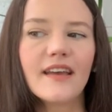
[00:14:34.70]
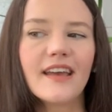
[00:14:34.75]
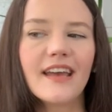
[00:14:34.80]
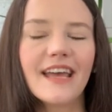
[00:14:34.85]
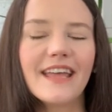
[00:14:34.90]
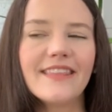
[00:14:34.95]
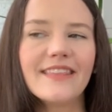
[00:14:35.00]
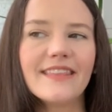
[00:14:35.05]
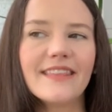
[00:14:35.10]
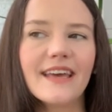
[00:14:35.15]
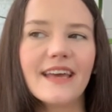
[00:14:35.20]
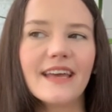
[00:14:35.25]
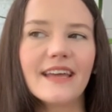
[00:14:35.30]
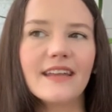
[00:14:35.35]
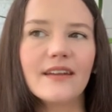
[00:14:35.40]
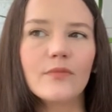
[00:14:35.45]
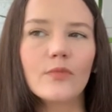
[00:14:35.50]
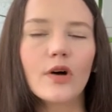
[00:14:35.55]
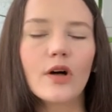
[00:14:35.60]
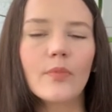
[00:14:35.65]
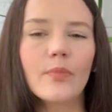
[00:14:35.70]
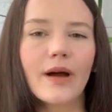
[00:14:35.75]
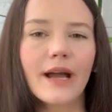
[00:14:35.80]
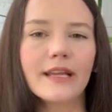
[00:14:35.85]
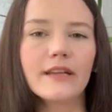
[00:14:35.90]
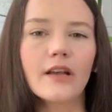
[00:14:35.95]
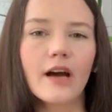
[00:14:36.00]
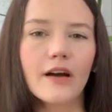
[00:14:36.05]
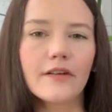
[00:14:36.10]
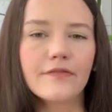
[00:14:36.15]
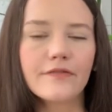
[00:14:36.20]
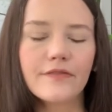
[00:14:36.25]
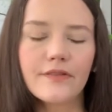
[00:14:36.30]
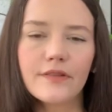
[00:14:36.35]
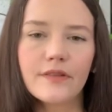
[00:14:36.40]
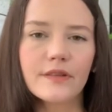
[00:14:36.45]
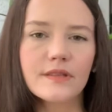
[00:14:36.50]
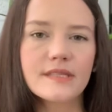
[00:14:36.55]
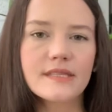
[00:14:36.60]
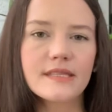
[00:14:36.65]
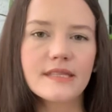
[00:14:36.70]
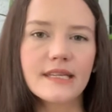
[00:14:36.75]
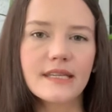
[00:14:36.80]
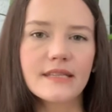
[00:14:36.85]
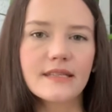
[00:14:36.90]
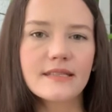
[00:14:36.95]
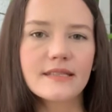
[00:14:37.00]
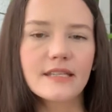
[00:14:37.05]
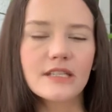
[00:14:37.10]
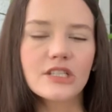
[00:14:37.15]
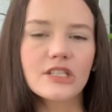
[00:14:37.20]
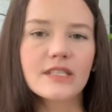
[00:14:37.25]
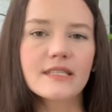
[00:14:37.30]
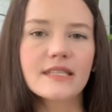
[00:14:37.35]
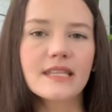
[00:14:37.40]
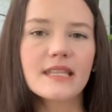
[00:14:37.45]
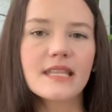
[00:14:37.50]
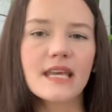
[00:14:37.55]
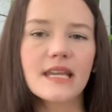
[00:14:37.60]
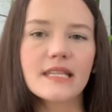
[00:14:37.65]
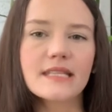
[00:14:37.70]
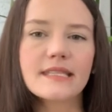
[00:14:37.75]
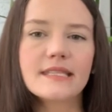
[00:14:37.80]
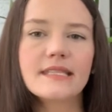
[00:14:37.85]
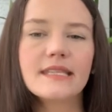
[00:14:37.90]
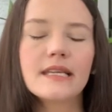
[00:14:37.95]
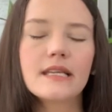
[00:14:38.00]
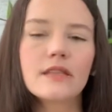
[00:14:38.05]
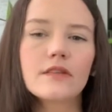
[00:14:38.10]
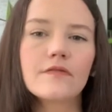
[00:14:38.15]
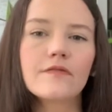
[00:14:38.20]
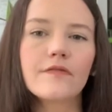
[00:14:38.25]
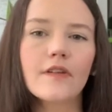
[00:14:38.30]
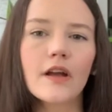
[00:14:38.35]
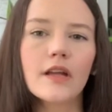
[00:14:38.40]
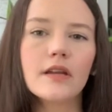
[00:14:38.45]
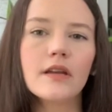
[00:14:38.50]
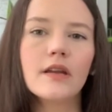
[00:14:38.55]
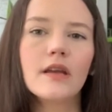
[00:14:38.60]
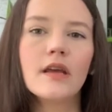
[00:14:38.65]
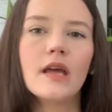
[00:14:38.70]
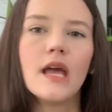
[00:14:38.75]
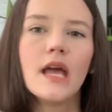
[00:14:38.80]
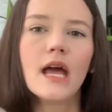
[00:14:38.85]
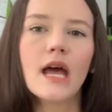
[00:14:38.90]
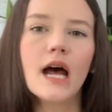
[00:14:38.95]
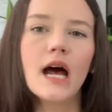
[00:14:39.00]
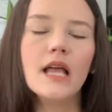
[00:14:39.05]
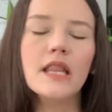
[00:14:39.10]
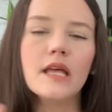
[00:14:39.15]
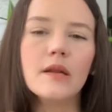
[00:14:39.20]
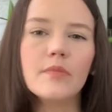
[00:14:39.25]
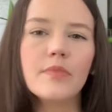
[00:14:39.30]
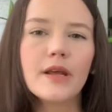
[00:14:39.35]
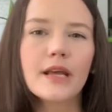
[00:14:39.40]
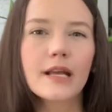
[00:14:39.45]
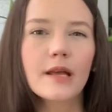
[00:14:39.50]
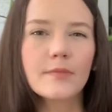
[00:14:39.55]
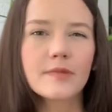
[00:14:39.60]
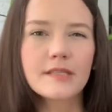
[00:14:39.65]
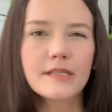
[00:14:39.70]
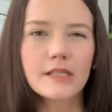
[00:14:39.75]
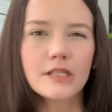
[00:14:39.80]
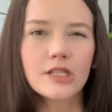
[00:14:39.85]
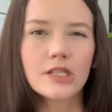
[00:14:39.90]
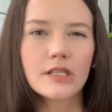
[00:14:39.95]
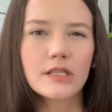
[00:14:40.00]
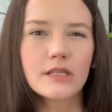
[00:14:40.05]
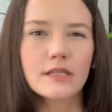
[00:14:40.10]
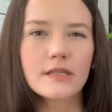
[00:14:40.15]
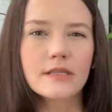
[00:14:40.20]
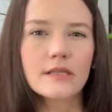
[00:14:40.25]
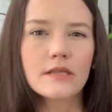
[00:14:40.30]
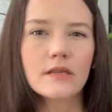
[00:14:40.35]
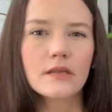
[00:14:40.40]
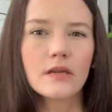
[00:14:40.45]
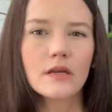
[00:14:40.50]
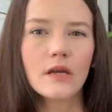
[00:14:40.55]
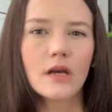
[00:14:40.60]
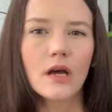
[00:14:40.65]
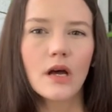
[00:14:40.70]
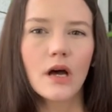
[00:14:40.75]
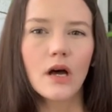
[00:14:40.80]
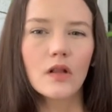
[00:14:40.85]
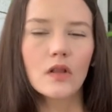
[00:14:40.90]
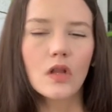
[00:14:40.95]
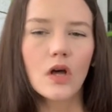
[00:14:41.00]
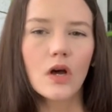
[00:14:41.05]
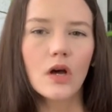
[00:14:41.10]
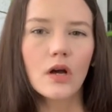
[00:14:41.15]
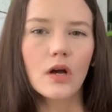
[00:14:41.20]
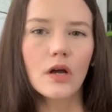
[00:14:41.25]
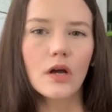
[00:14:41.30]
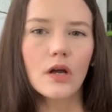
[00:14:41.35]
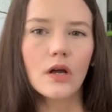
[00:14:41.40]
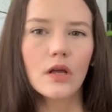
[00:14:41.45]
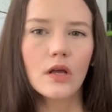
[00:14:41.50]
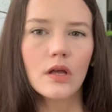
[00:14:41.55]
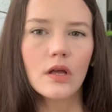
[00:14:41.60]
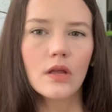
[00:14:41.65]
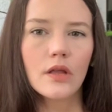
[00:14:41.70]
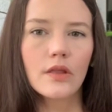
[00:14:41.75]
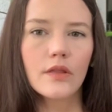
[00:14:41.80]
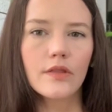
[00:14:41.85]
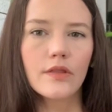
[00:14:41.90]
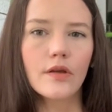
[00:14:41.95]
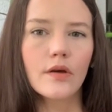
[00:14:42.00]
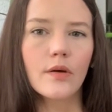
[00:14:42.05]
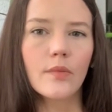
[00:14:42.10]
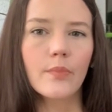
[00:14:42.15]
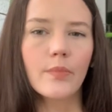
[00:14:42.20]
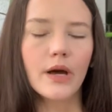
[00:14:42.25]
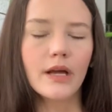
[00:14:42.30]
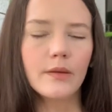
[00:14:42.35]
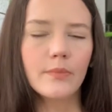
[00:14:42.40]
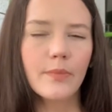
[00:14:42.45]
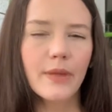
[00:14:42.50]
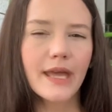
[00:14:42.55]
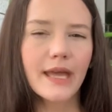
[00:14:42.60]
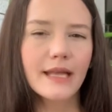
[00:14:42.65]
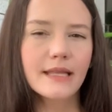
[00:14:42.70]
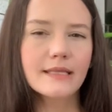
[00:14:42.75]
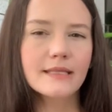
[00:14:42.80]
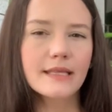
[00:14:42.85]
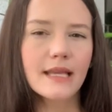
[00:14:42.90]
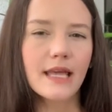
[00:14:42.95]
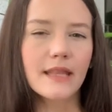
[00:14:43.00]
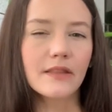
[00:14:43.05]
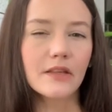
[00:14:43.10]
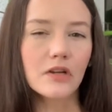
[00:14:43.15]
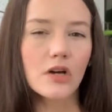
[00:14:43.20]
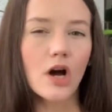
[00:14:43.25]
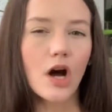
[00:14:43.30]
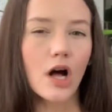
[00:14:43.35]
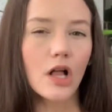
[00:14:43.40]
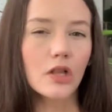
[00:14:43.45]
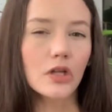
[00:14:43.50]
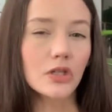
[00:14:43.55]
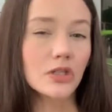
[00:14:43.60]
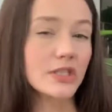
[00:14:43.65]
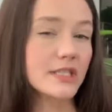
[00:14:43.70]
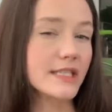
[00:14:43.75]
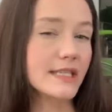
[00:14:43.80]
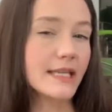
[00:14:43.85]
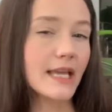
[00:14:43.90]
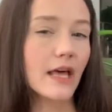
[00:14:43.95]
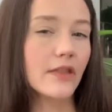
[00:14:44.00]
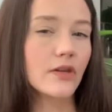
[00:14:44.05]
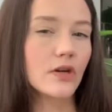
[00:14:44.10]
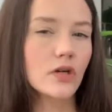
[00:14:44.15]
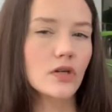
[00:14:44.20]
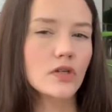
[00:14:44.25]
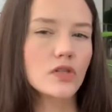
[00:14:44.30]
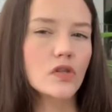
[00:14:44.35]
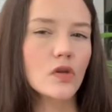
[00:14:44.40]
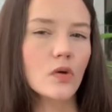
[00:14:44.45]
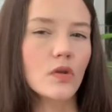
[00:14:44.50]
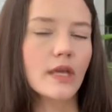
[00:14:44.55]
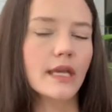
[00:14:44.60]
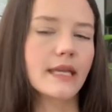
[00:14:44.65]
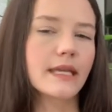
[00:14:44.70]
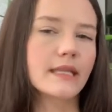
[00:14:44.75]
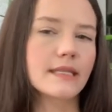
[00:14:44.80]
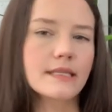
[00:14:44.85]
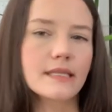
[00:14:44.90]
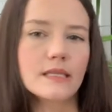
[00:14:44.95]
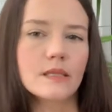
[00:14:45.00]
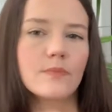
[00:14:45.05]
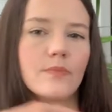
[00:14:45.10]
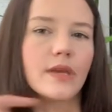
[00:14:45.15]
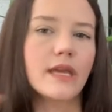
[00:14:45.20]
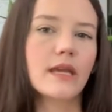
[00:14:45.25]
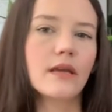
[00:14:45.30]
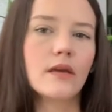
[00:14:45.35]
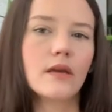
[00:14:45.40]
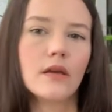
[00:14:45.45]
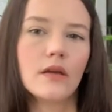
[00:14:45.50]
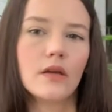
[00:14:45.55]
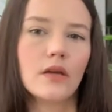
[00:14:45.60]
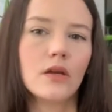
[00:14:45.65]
and then, well, bind off the steeked stitches and then steek the front, and then pick up stitches along the button bands and the collar together, so like it's this big